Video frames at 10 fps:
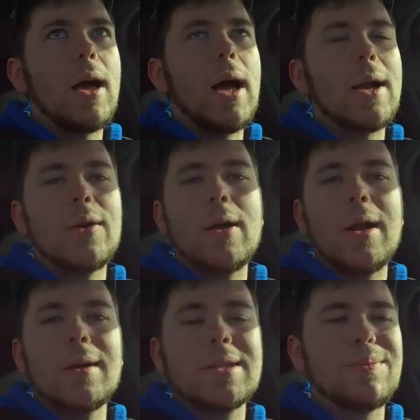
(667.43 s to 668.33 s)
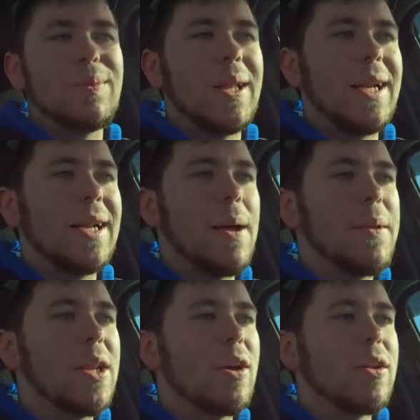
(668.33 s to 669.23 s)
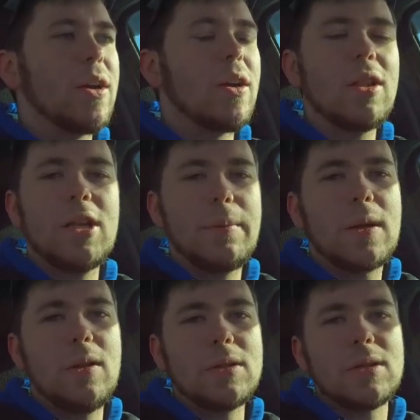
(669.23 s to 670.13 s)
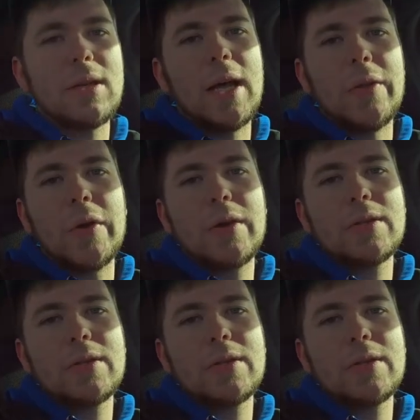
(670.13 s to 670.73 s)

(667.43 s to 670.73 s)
I don't know how to explain it. I mean, they're a little bit closer together.